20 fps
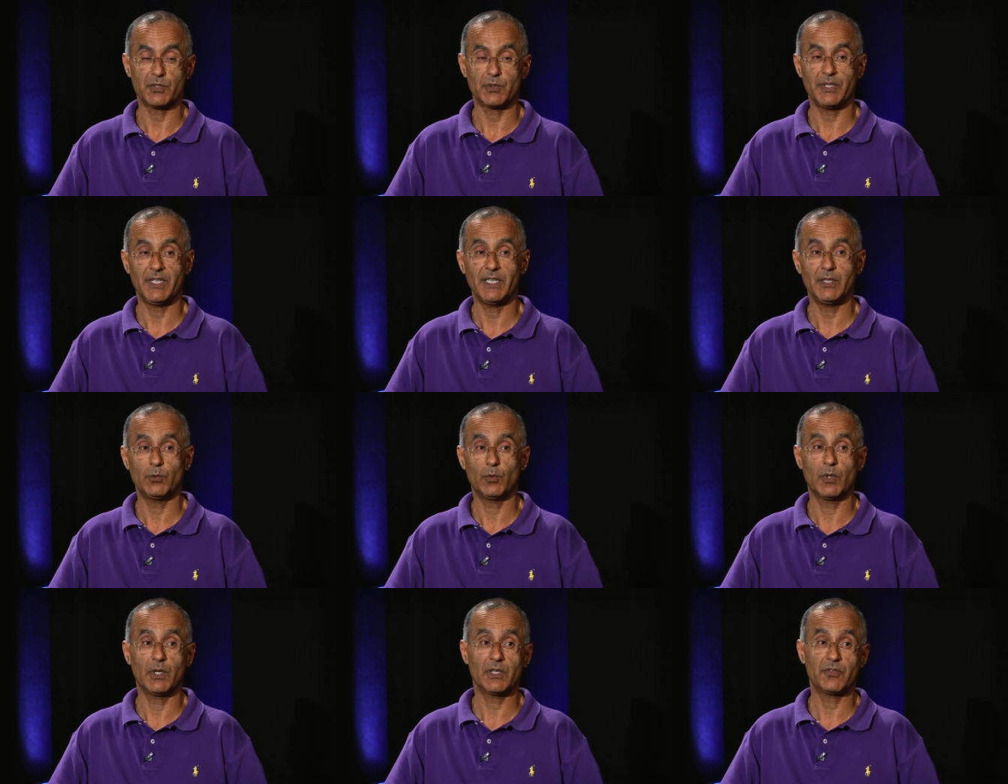So
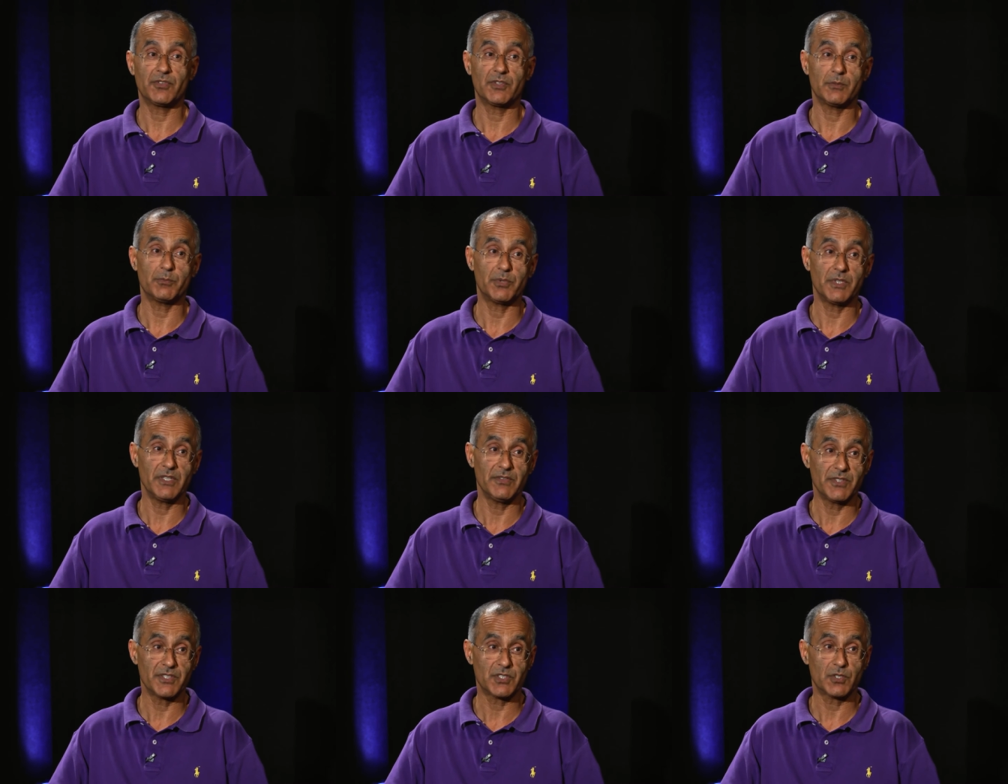he'd worked for the
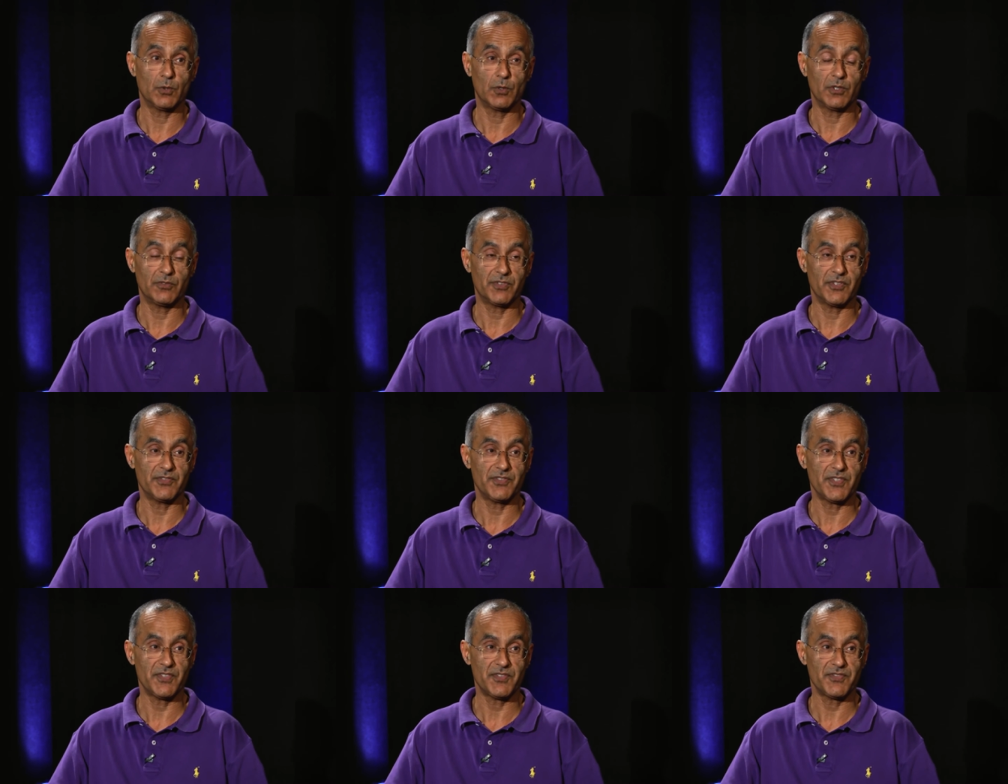previous owner
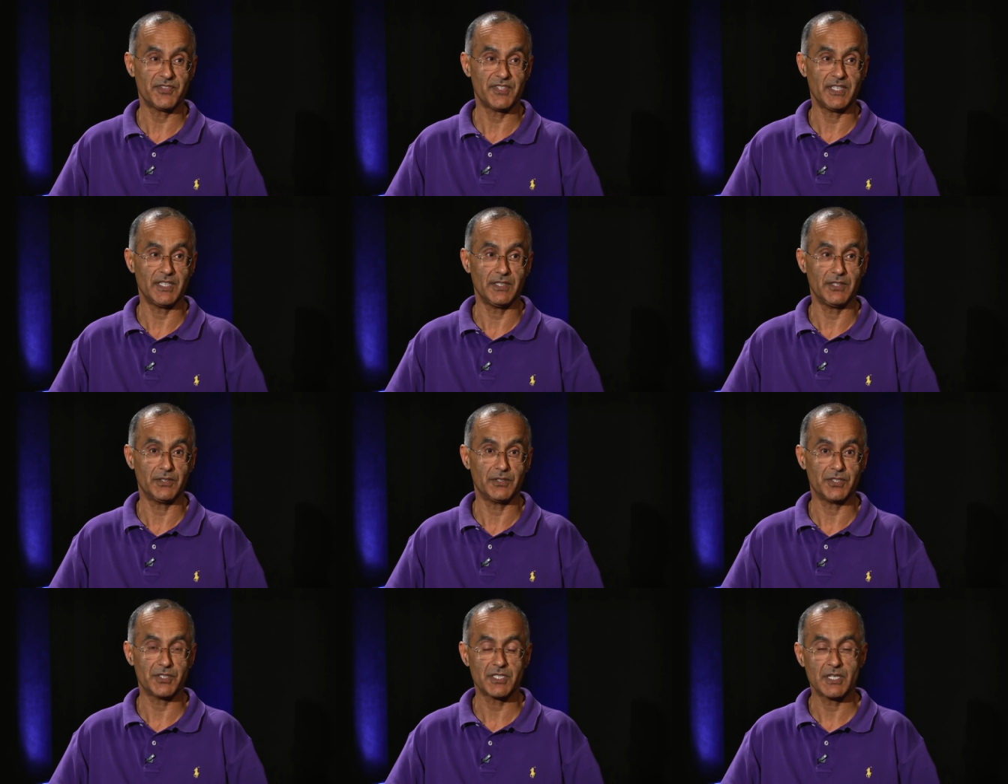for
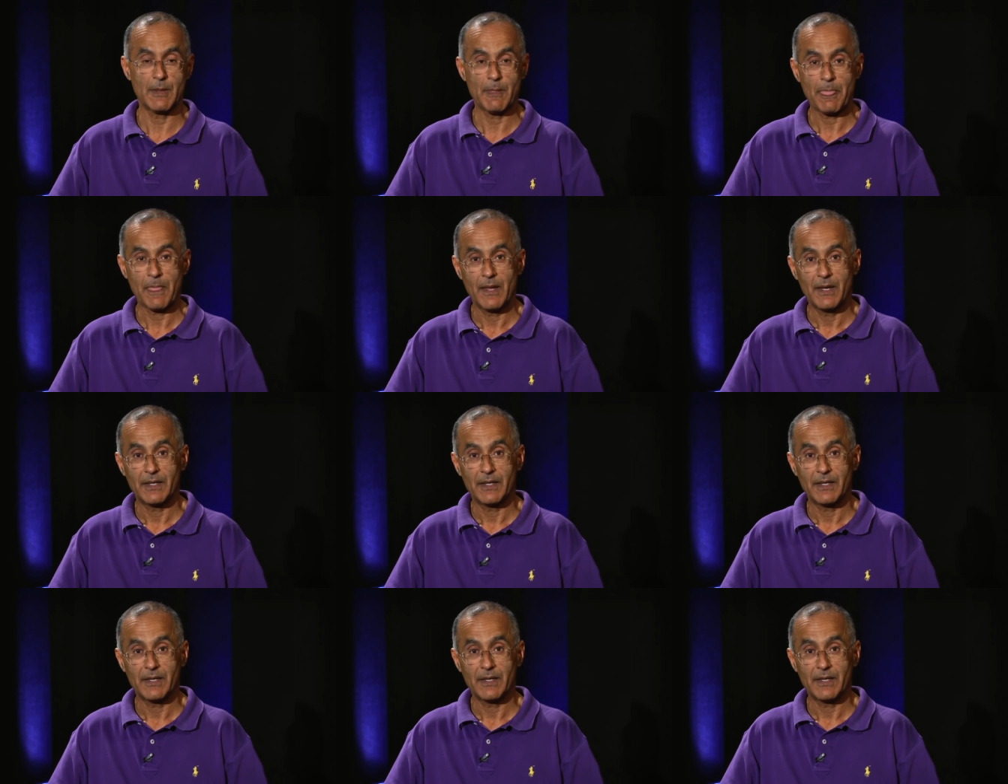15 years.